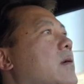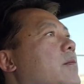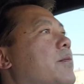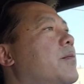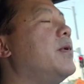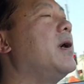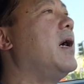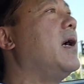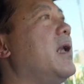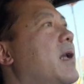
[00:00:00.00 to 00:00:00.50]

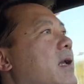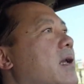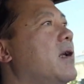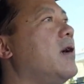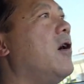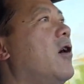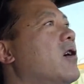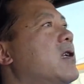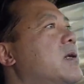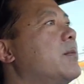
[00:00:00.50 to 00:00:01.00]
But
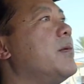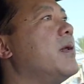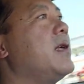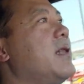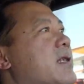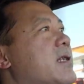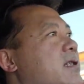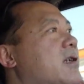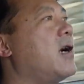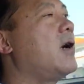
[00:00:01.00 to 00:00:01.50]
ultimately,
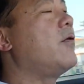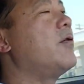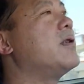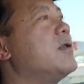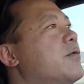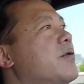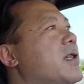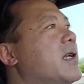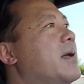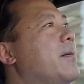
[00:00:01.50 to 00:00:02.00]
this car
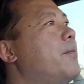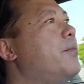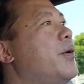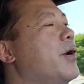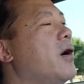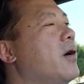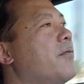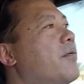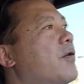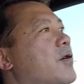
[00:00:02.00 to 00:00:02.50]
wasn't really
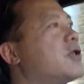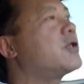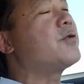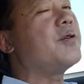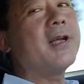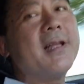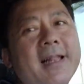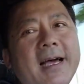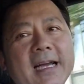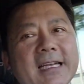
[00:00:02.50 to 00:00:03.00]
built for
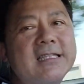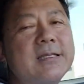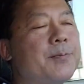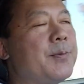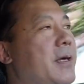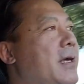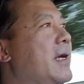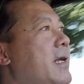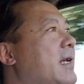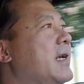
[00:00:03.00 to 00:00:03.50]
straight line
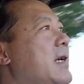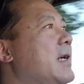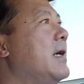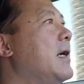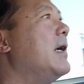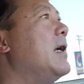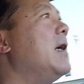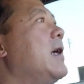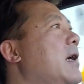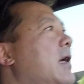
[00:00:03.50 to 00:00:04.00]
speed.
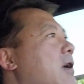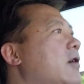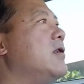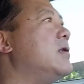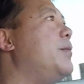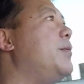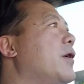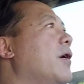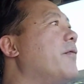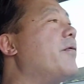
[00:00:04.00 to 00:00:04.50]
It was
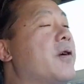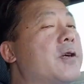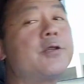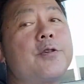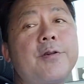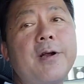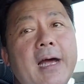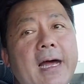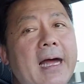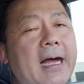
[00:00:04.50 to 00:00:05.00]
built for
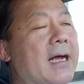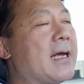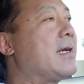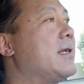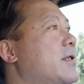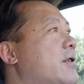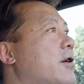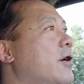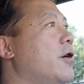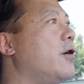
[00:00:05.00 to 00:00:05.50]
track.
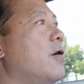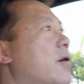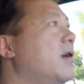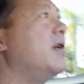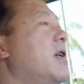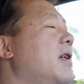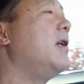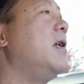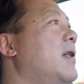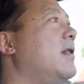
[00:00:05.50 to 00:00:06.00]
So
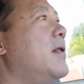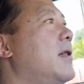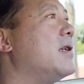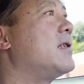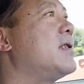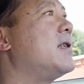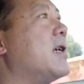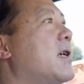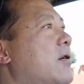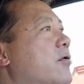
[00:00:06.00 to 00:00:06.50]
this
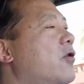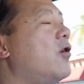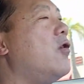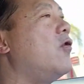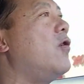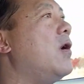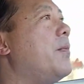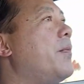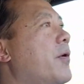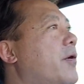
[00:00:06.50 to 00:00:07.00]
sucker will
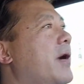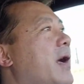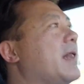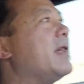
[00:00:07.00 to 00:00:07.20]
whip around